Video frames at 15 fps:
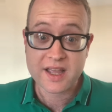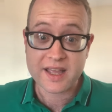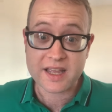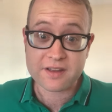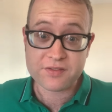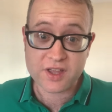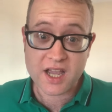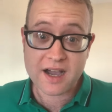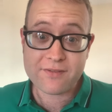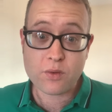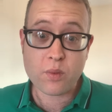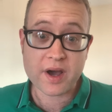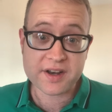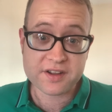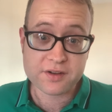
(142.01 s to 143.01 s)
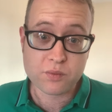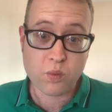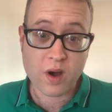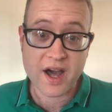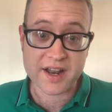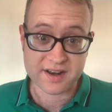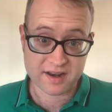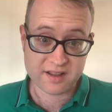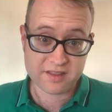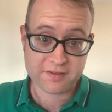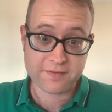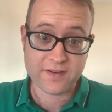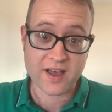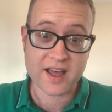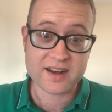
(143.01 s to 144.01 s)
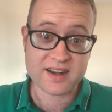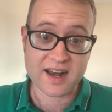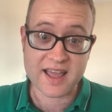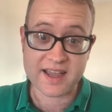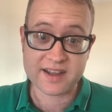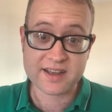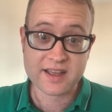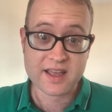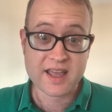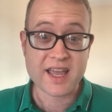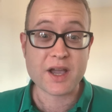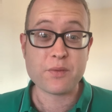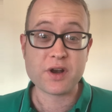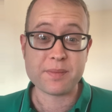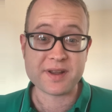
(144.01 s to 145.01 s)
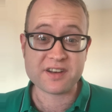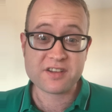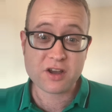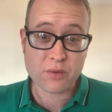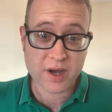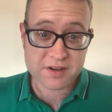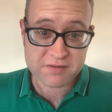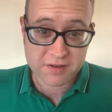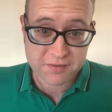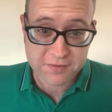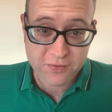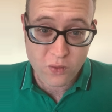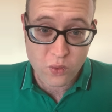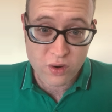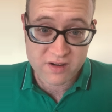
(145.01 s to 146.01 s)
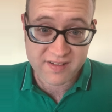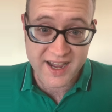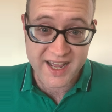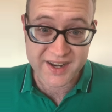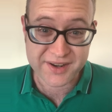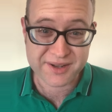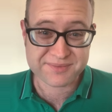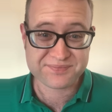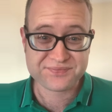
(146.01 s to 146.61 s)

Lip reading: If the other one had won at the third leg, it would have been 204 grand.